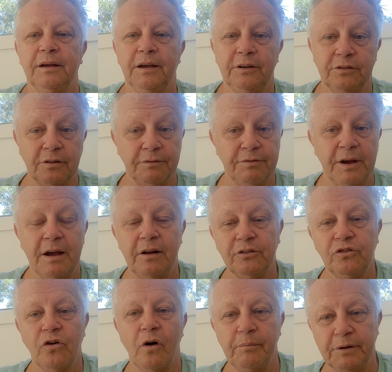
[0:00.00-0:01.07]
is an
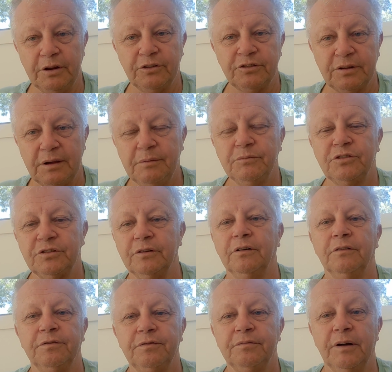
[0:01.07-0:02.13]
avowed communist
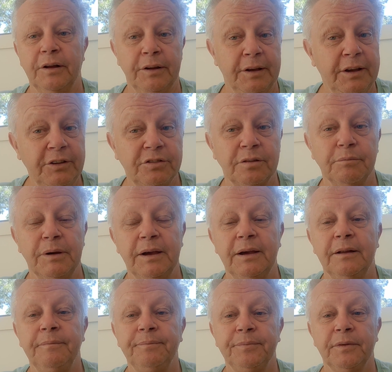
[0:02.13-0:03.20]
himself, and he's the
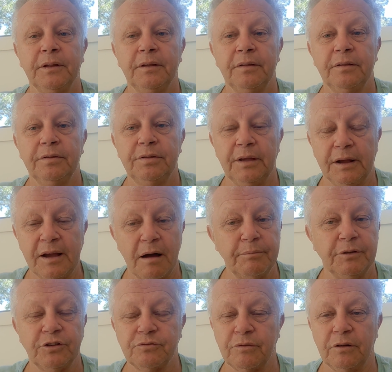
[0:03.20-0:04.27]
man the
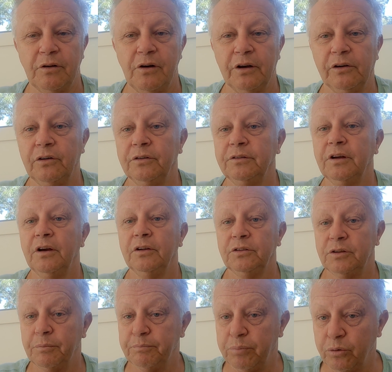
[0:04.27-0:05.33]
government's relying on
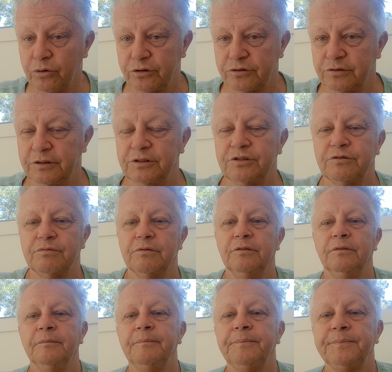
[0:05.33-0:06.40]
to push this
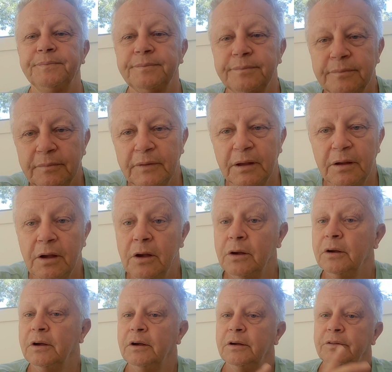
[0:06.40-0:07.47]
through.
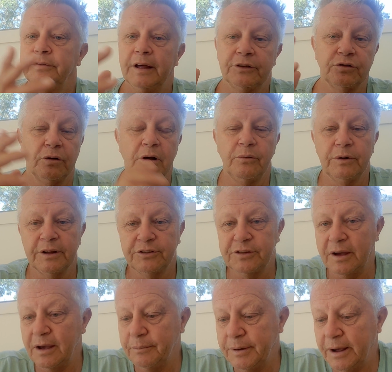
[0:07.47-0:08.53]
That's all I want to
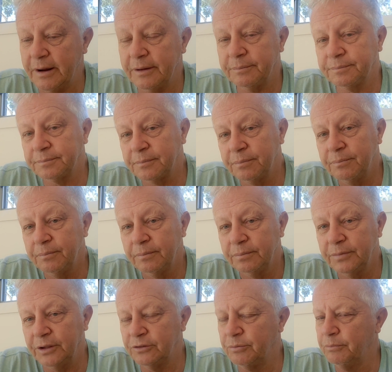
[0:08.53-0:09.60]
say about it.
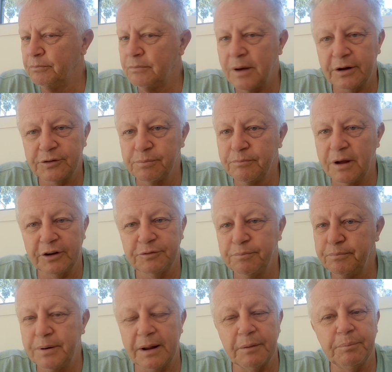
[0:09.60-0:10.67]
There's much, much
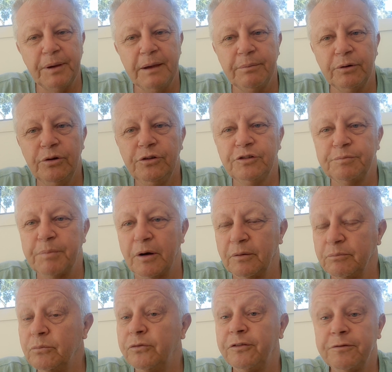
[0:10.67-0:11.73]
better people who've
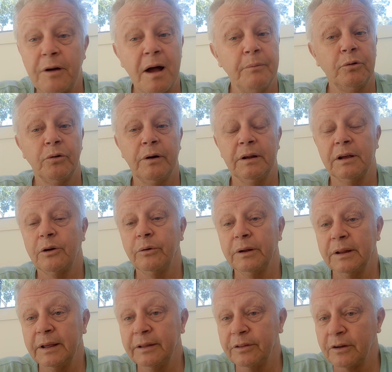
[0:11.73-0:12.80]
spoken far more
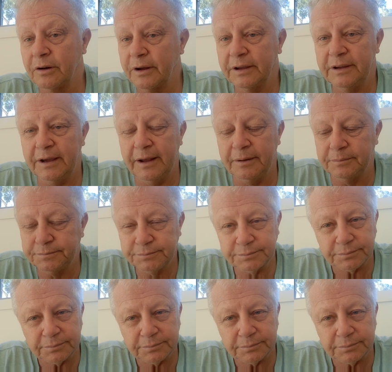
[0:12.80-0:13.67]
eloquently than I can.